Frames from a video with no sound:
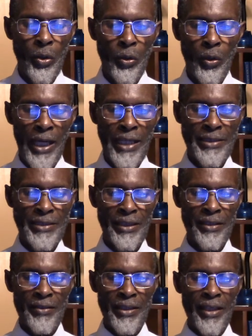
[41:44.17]
Why is
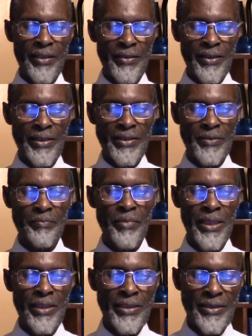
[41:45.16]
it that these
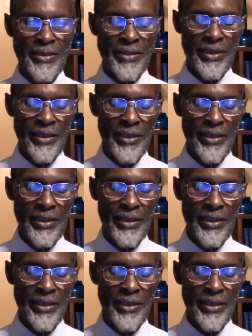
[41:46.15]
beasts